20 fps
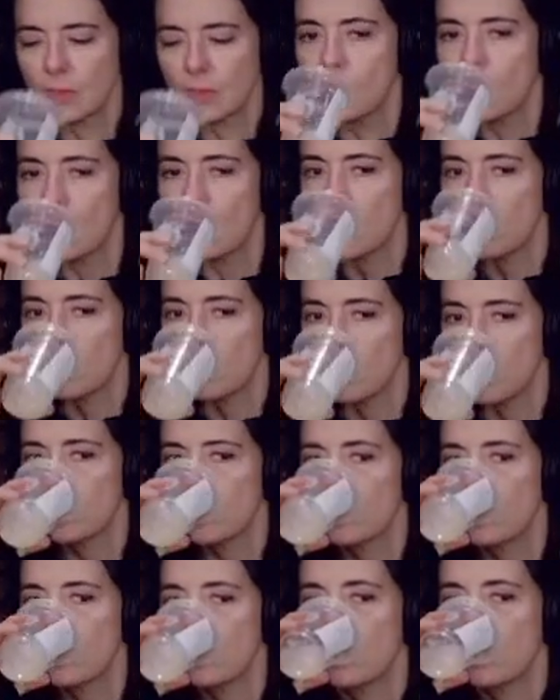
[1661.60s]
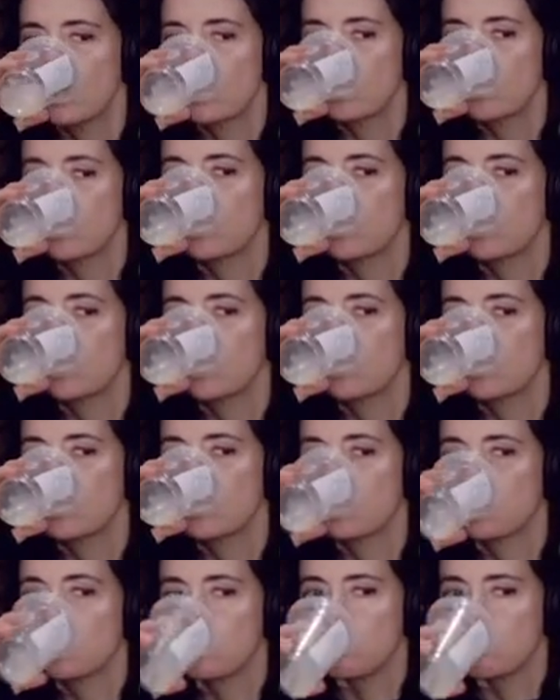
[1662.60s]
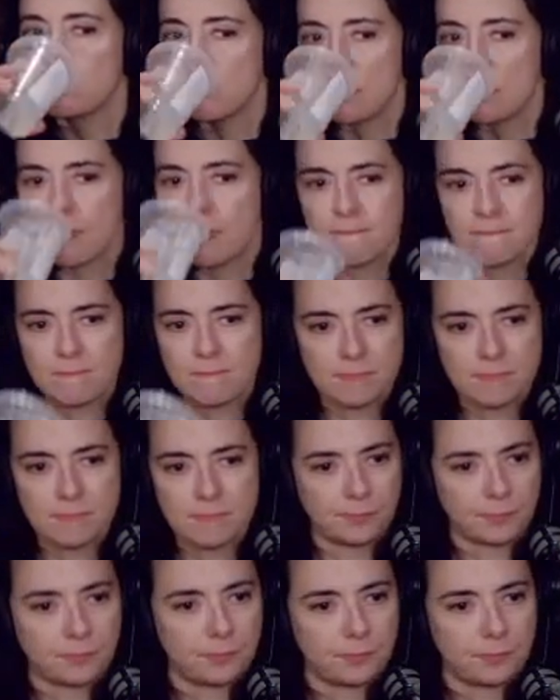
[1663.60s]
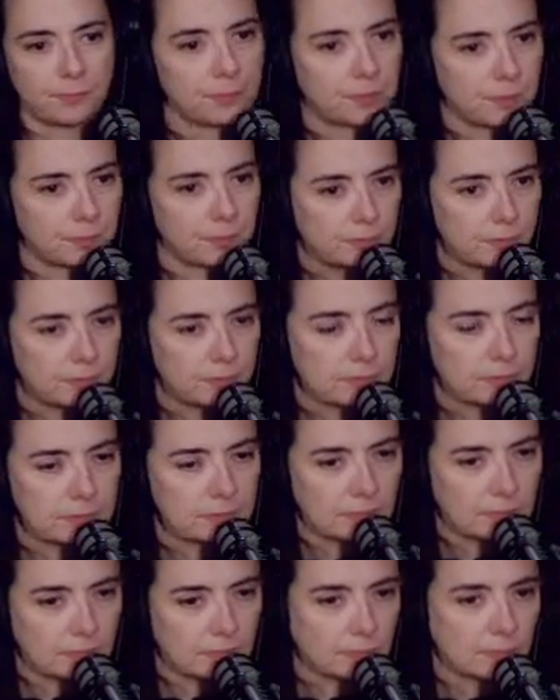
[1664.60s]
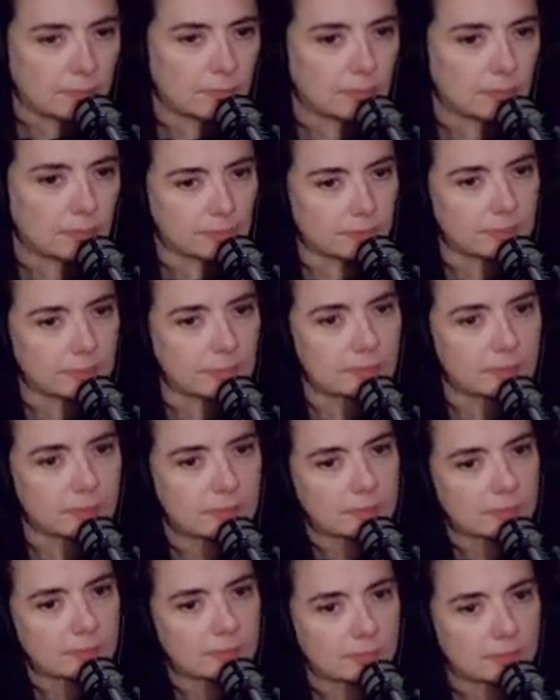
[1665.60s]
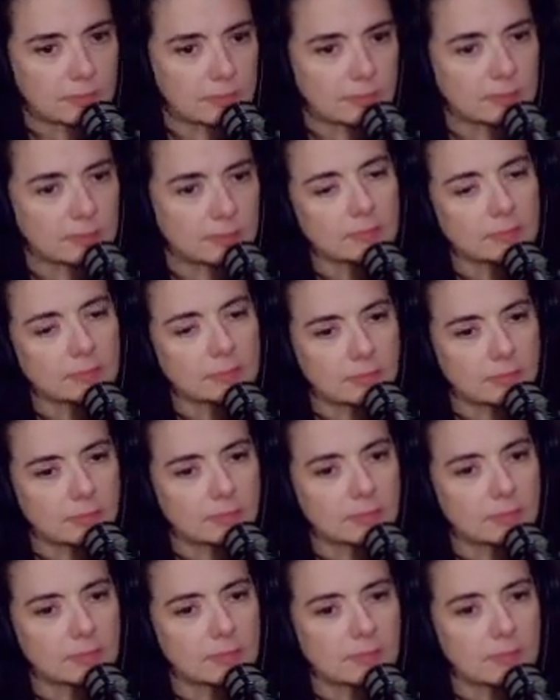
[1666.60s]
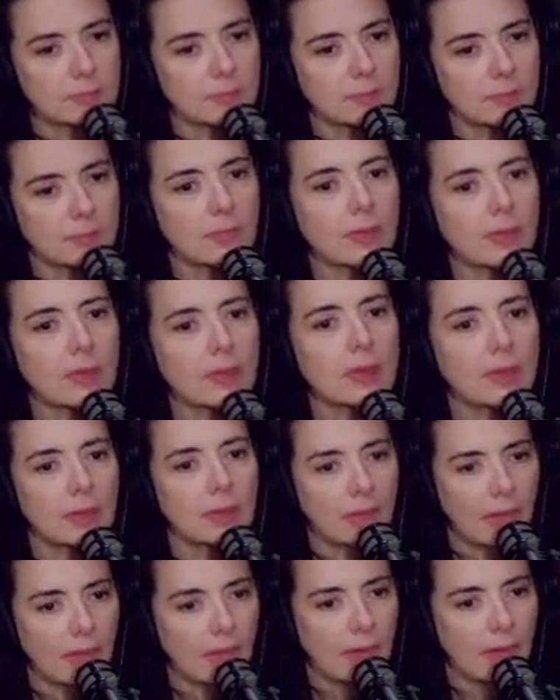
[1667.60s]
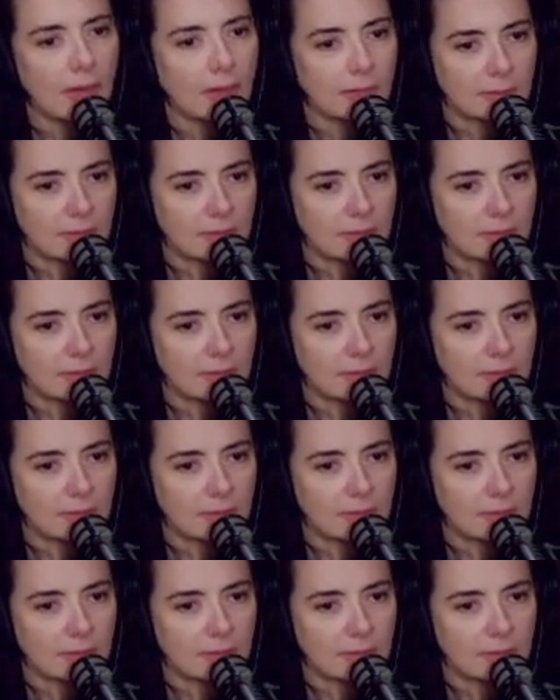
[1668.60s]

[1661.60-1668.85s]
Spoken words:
This person isn't speaking.